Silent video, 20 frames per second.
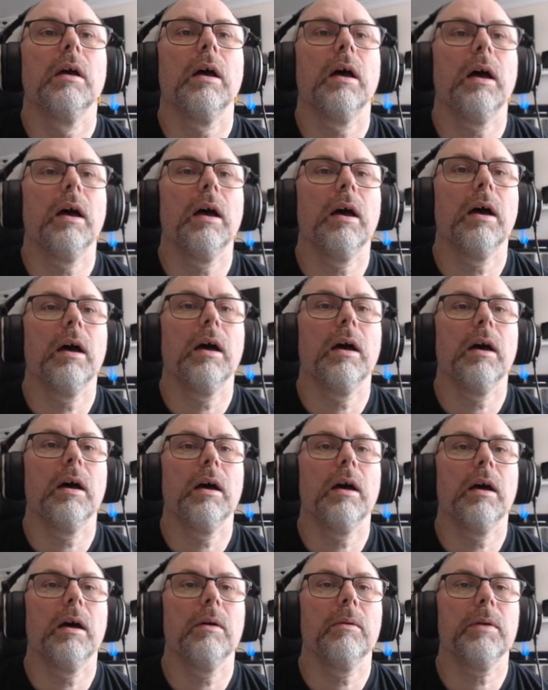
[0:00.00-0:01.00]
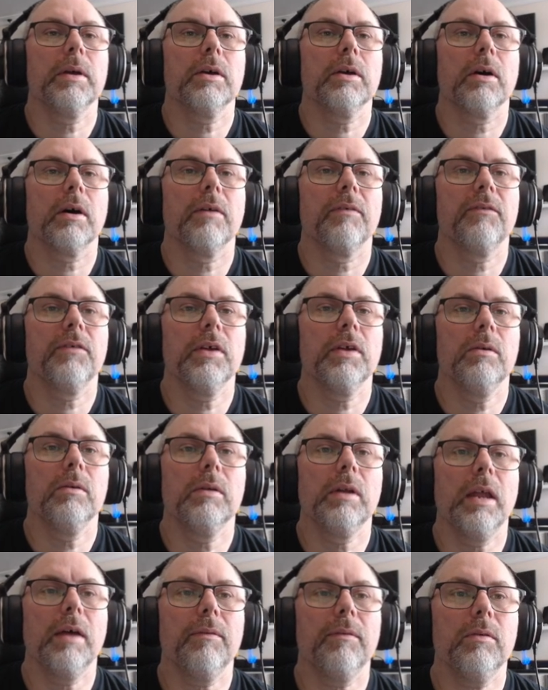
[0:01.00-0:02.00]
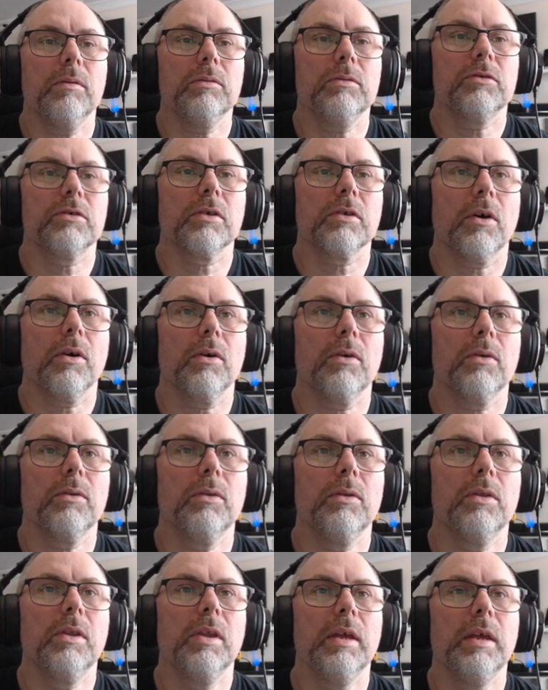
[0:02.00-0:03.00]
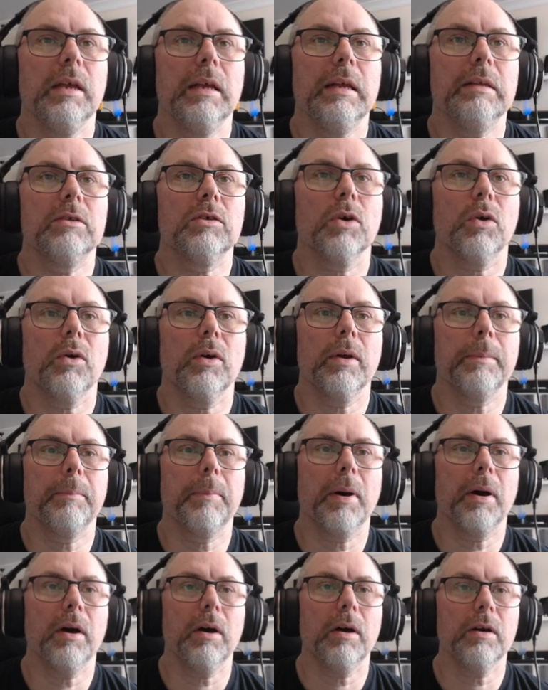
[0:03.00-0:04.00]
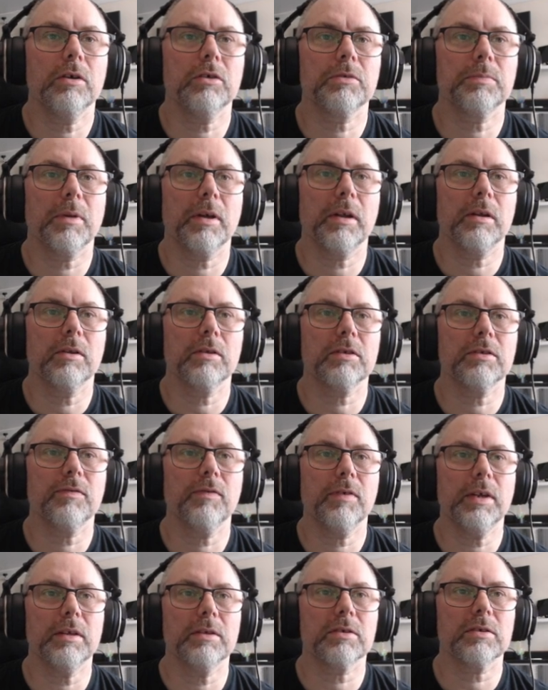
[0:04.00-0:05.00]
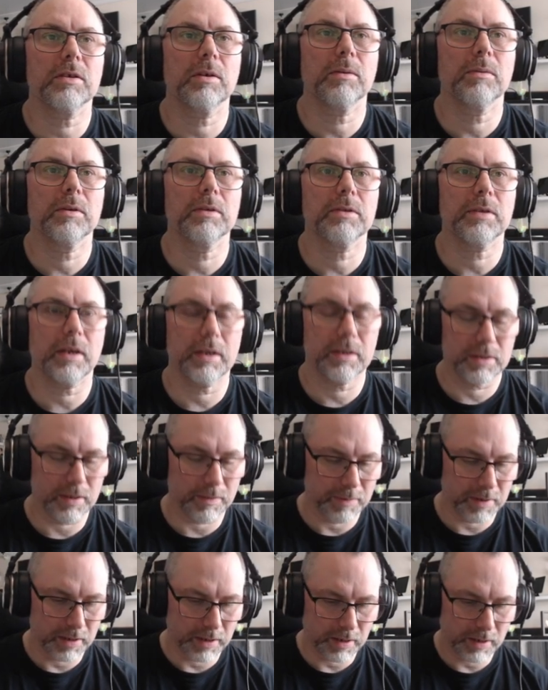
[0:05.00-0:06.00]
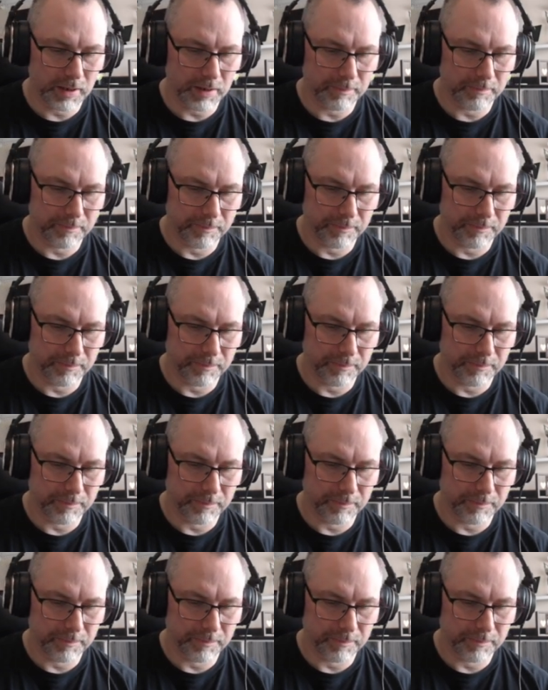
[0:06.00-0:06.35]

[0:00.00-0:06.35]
Uh, we got a few levels on the Toy Pass by the looks of it, so we'll take some of that.